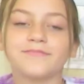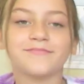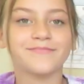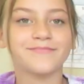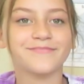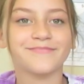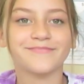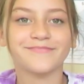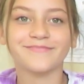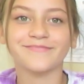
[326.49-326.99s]

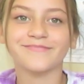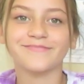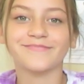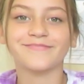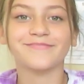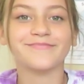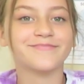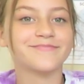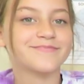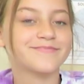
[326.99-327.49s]

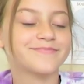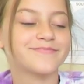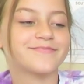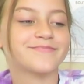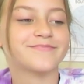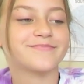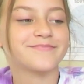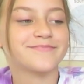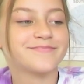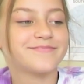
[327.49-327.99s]

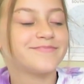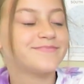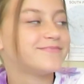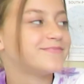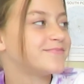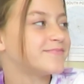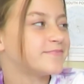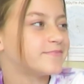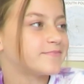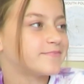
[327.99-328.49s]

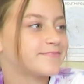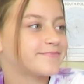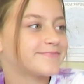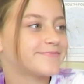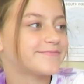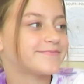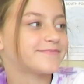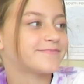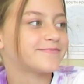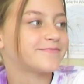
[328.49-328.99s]

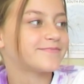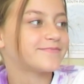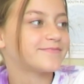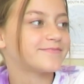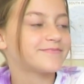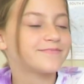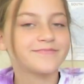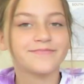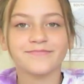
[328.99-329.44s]
(silent)